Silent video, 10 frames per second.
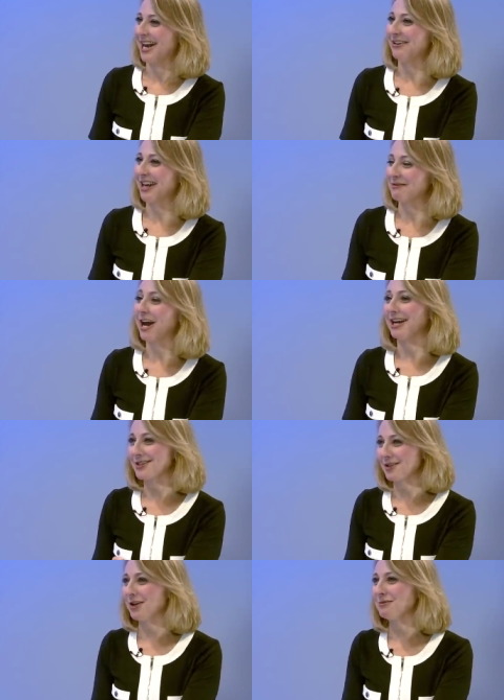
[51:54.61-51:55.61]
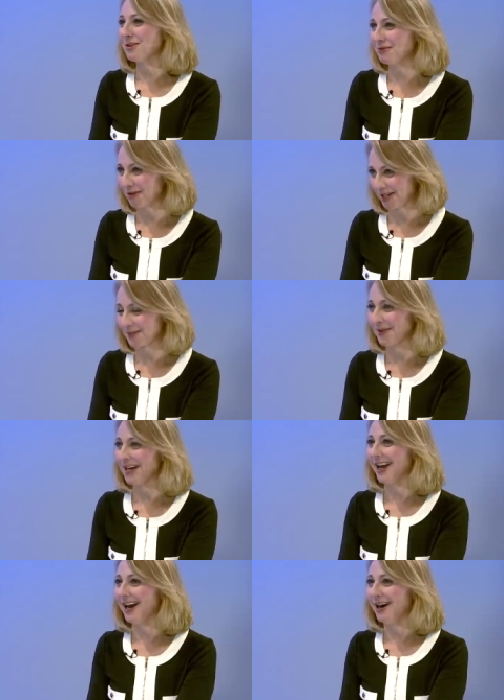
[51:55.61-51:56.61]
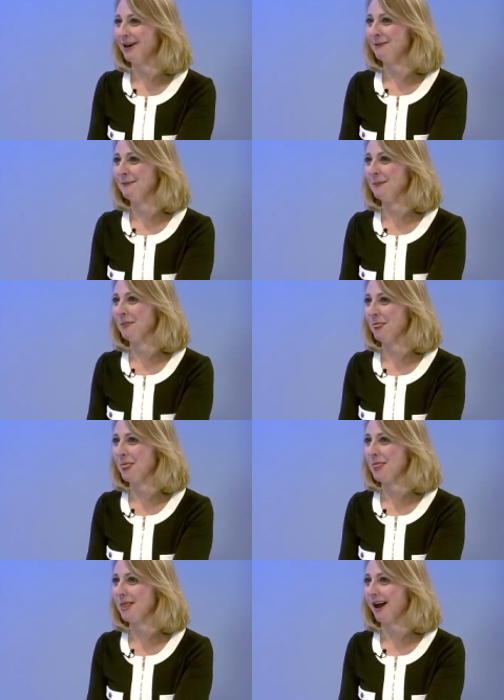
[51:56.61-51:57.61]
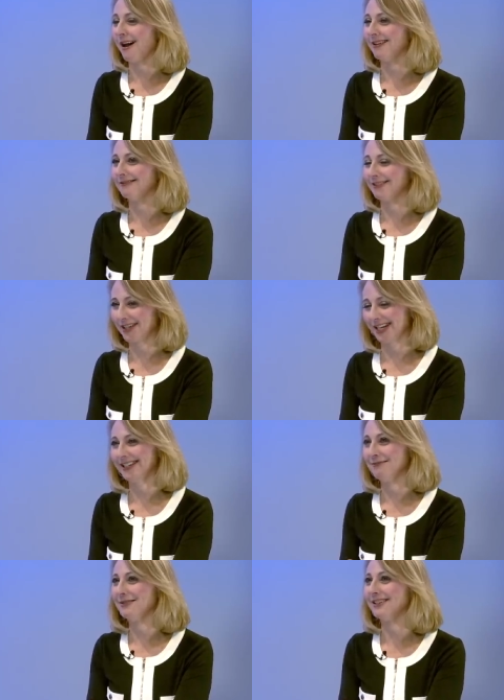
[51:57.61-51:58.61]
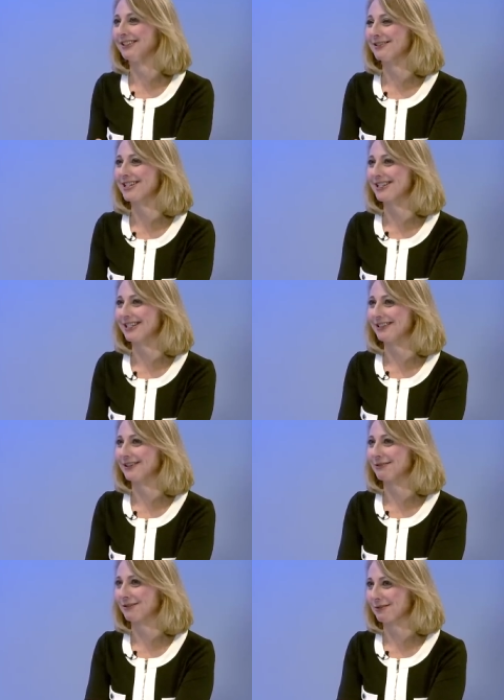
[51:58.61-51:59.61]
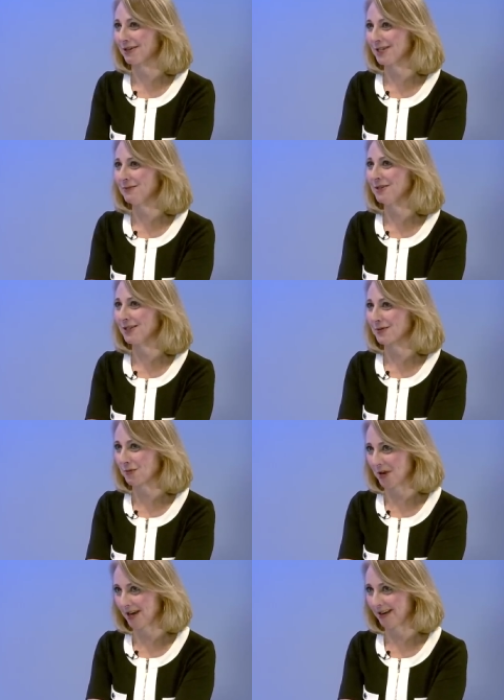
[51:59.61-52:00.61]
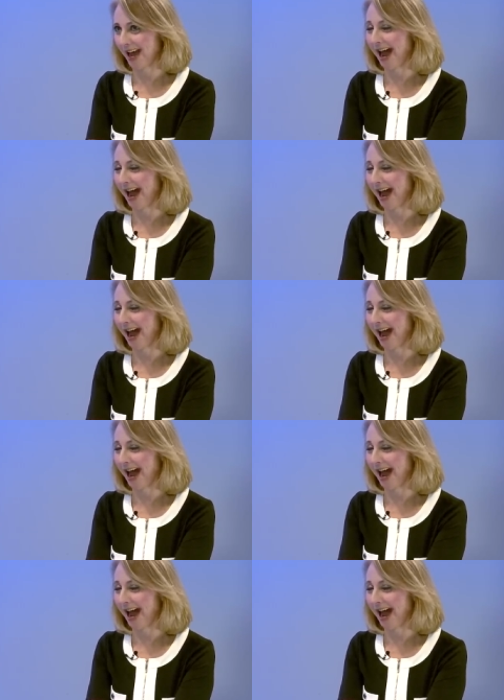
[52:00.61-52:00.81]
Okay, well, I started with the resume. All right, um, that was a good one. Um, okay, let me let's see. The the resume is one.